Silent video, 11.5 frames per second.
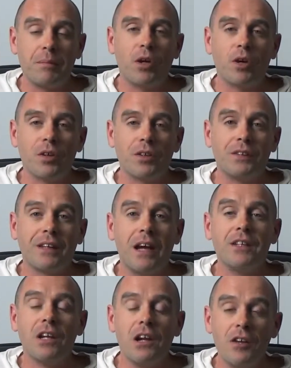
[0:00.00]
because that
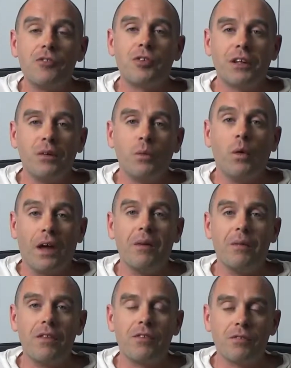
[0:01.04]
is literally what I
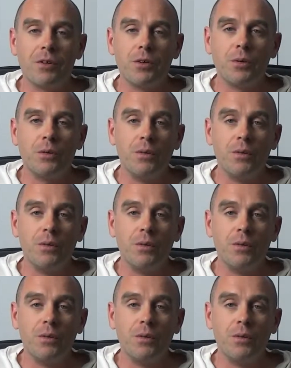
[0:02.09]
went through